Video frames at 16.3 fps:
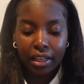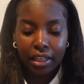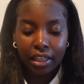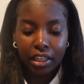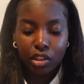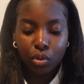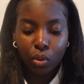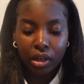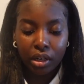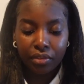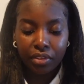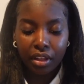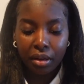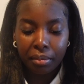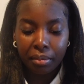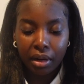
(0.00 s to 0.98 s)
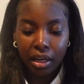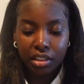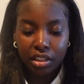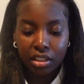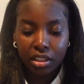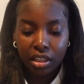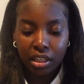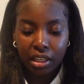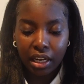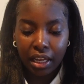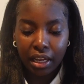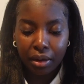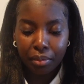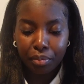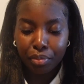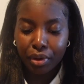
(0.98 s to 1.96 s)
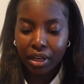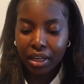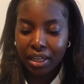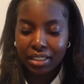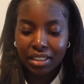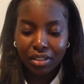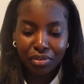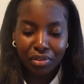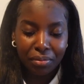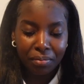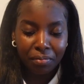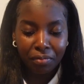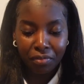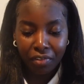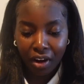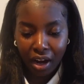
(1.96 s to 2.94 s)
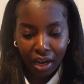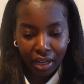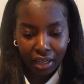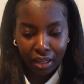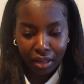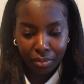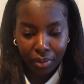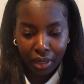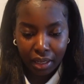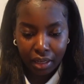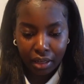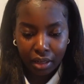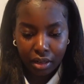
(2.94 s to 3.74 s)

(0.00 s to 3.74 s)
each one of them are just gonna like bring a different vibe, like,